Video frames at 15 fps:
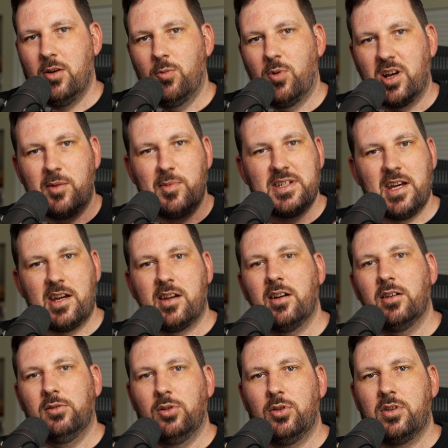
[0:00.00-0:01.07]
We're going to be taking
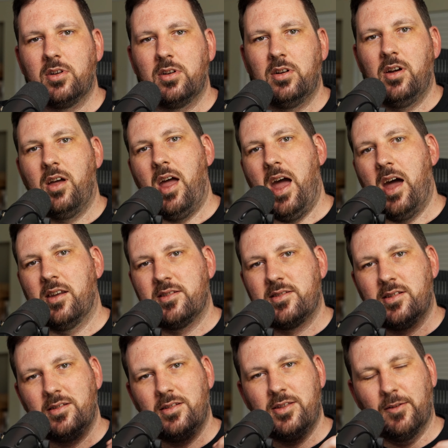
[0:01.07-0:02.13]
a look
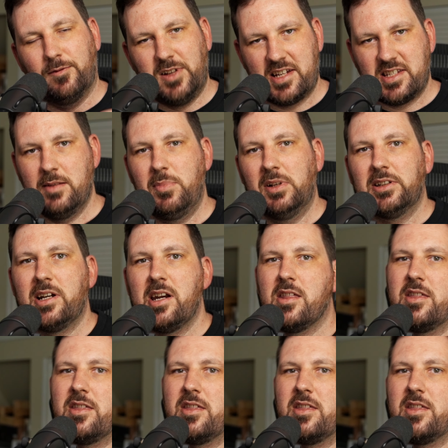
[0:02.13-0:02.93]
at the flexibility